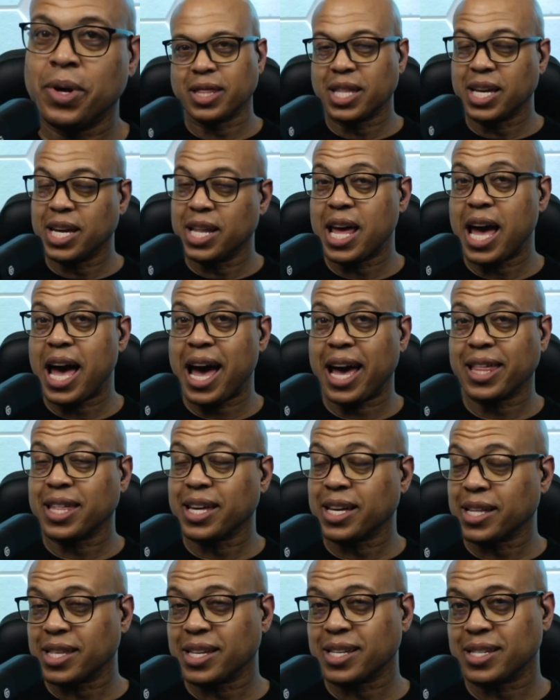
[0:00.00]
then I
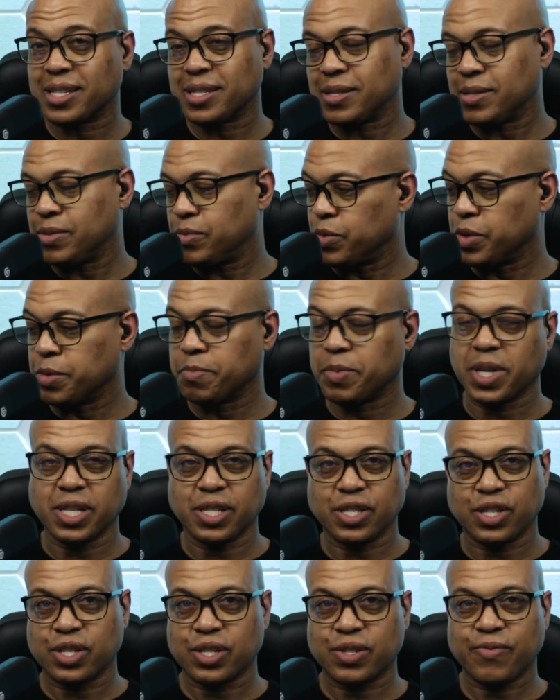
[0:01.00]
think this would be
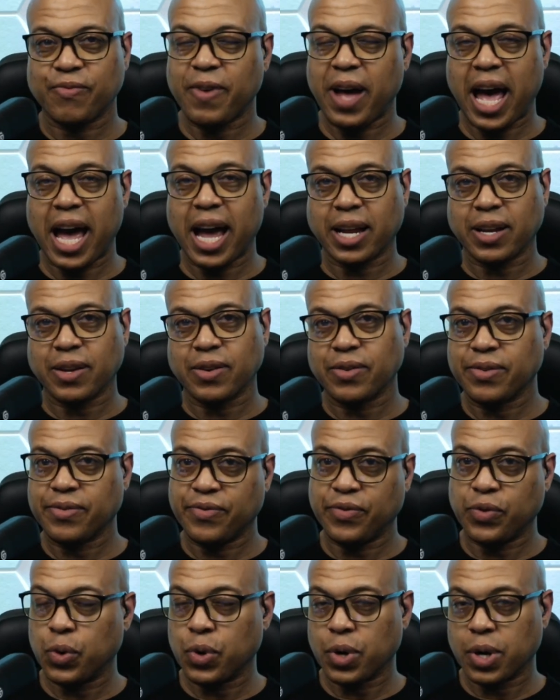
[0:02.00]
just fine
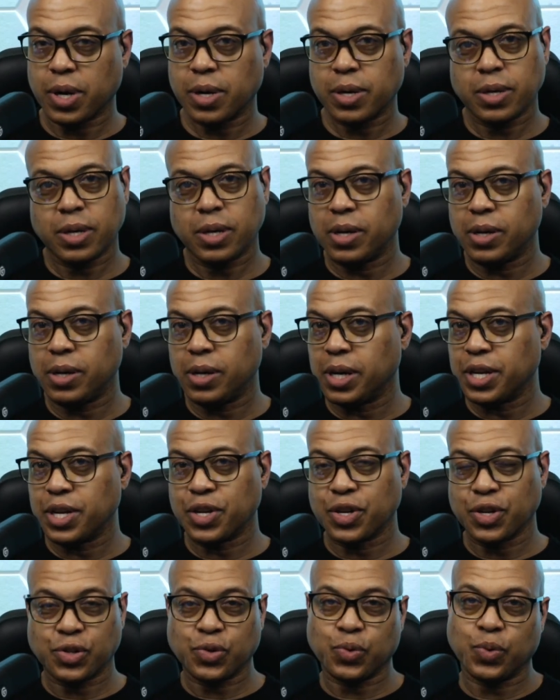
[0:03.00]
for
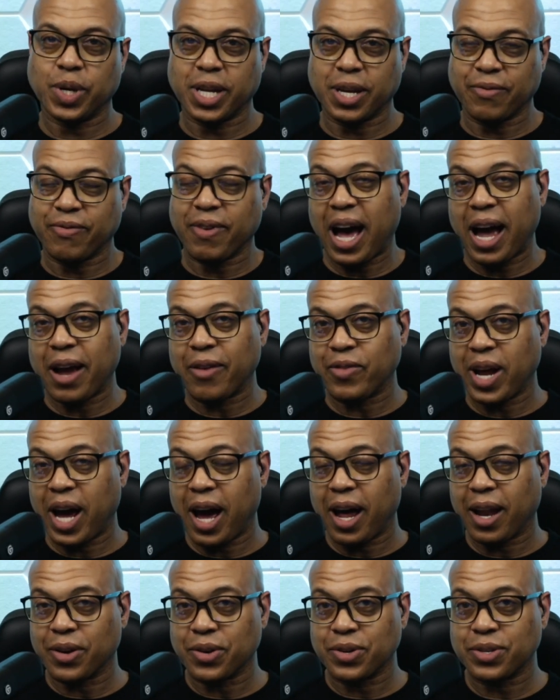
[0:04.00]
under
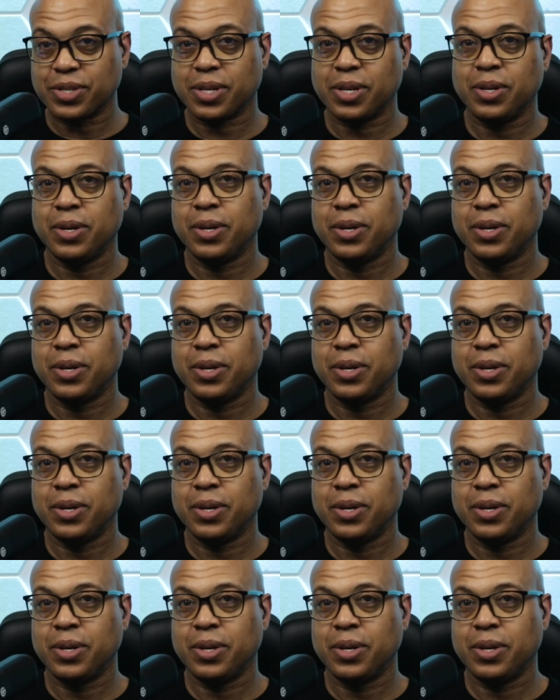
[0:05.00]
$25.